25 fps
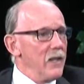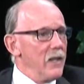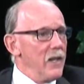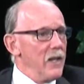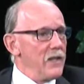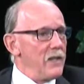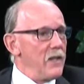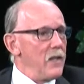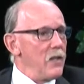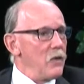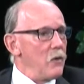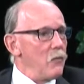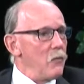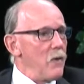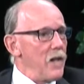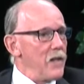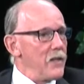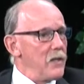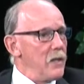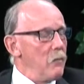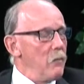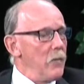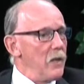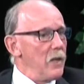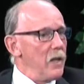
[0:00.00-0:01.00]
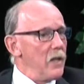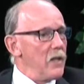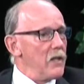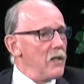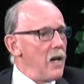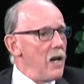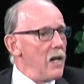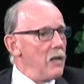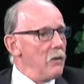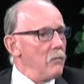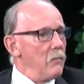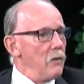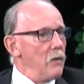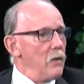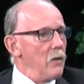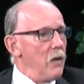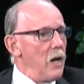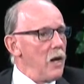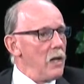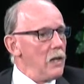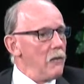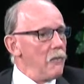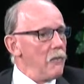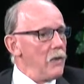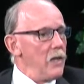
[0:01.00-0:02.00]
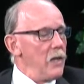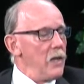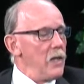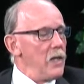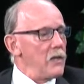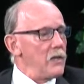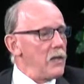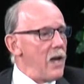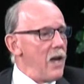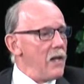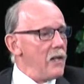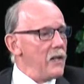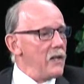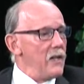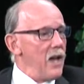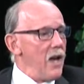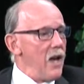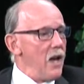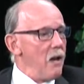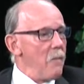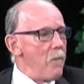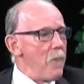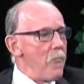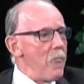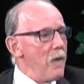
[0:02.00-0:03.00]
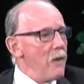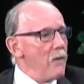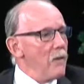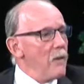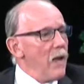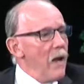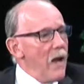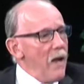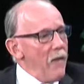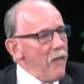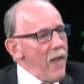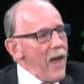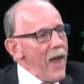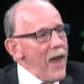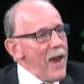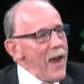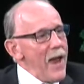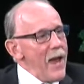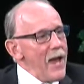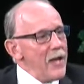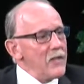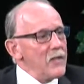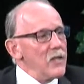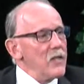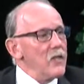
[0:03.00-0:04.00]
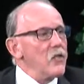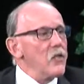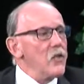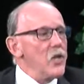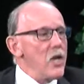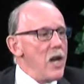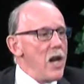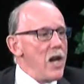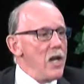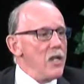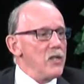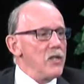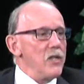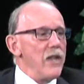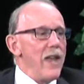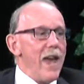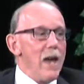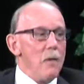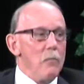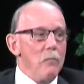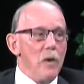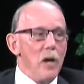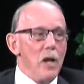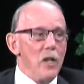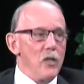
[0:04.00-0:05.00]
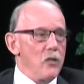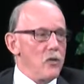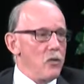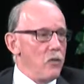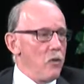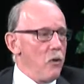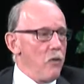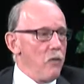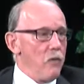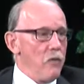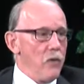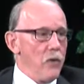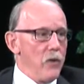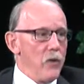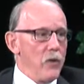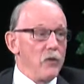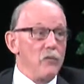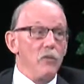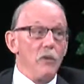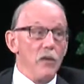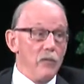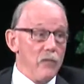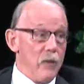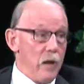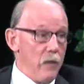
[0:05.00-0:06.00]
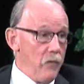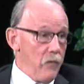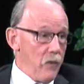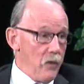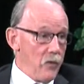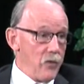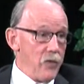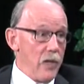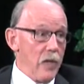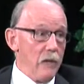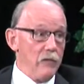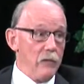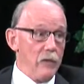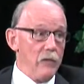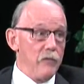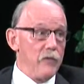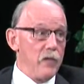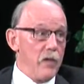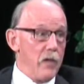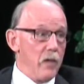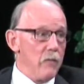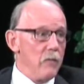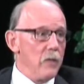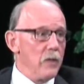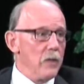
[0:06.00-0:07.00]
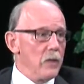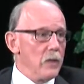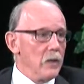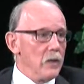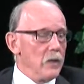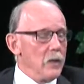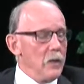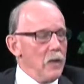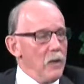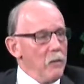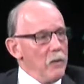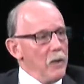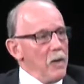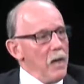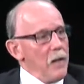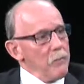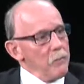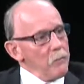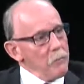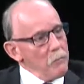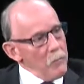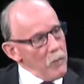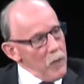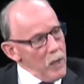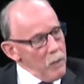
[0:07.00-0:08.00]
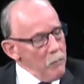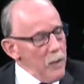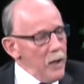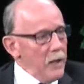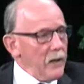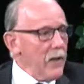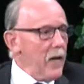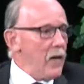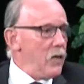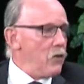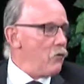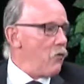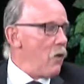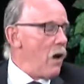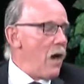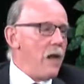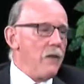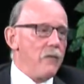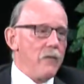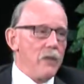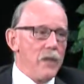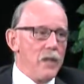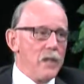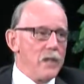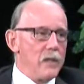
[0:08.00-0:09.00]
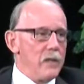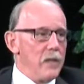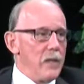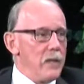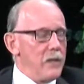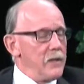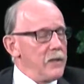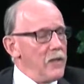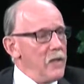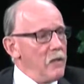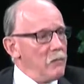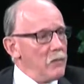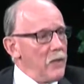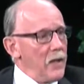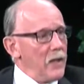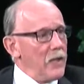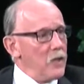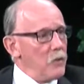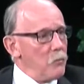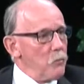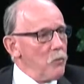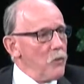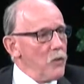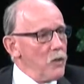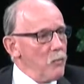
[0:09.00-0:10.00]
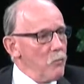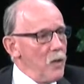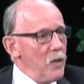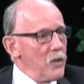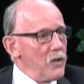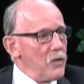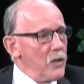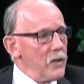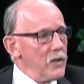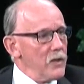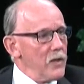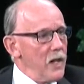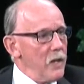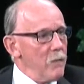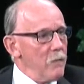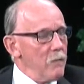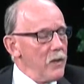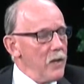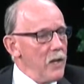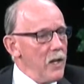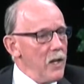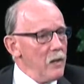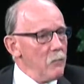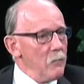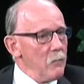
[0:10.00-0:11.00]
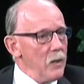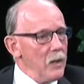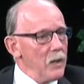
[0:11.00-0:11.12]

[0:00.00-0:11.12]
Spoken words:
It's interesting because I live on the east side of town, and that hasn't changed that much over the 25 years that I've lived here. I mean, I make that drive, and it seems like it's pretty much the same thing.